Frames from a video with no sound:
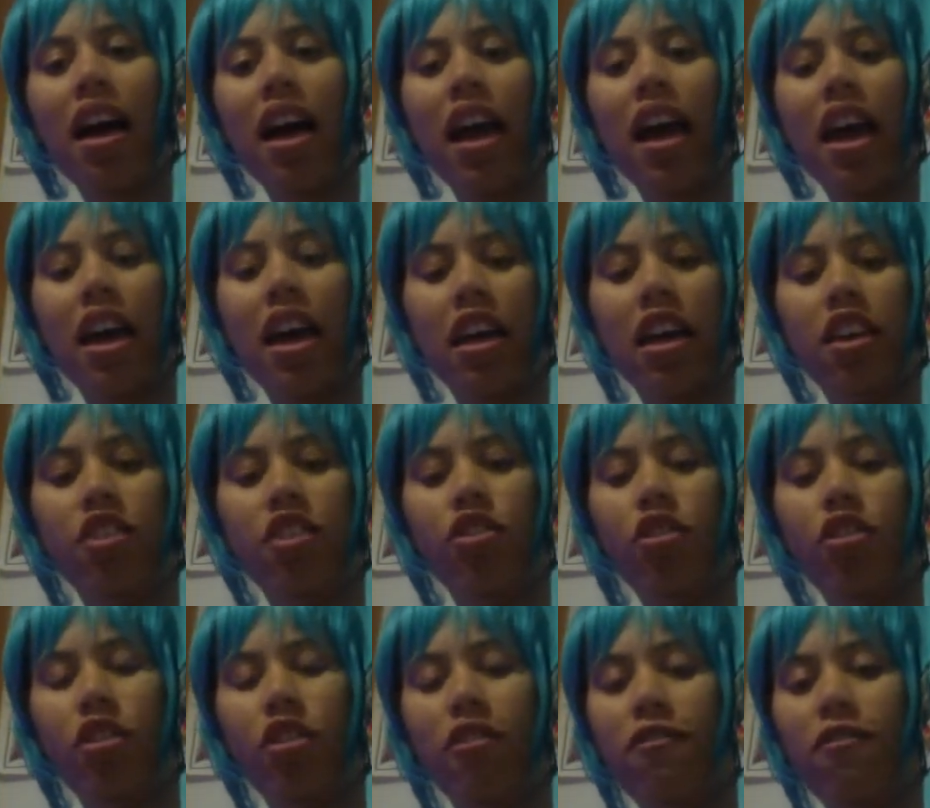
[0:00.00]
and
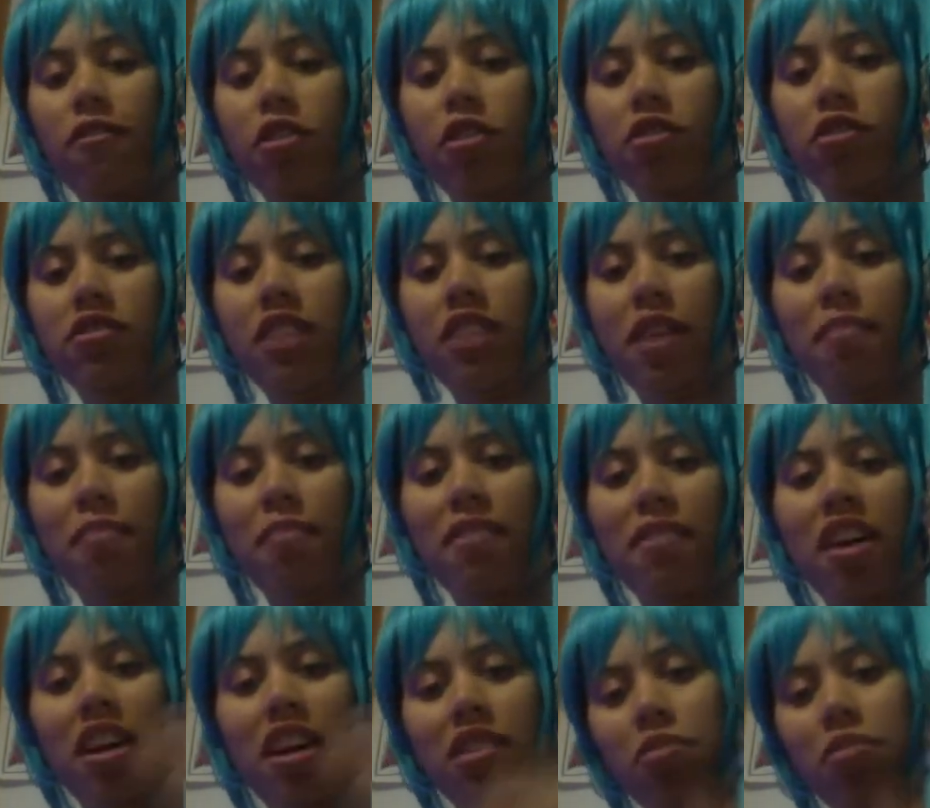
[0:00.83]
you're a first time
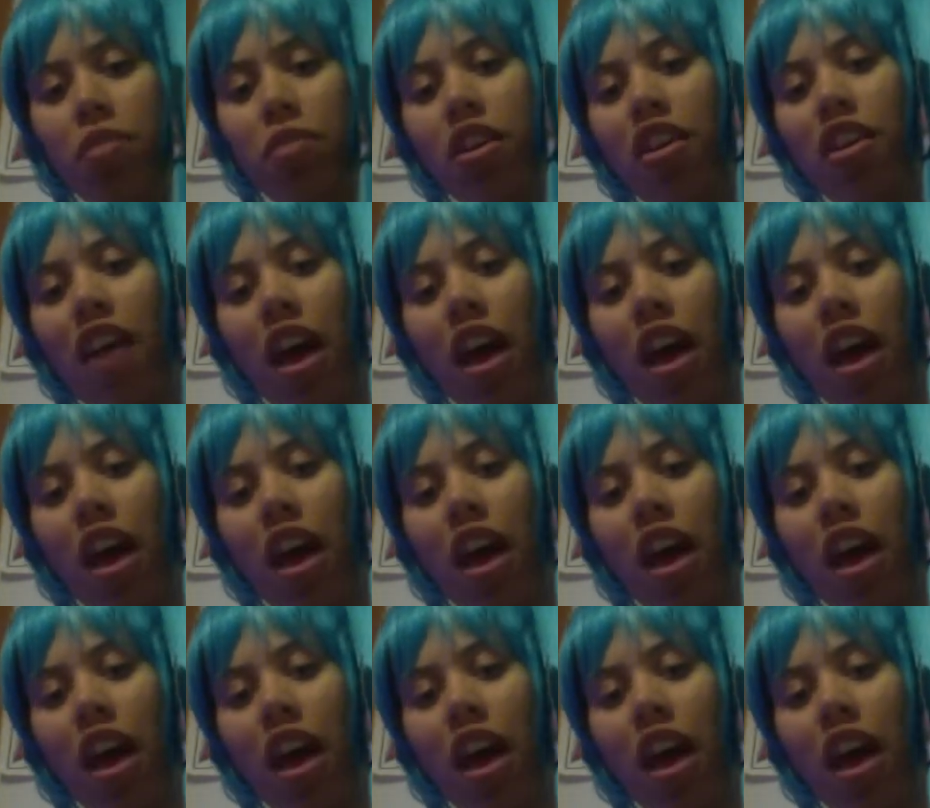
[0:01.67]
cosplayer.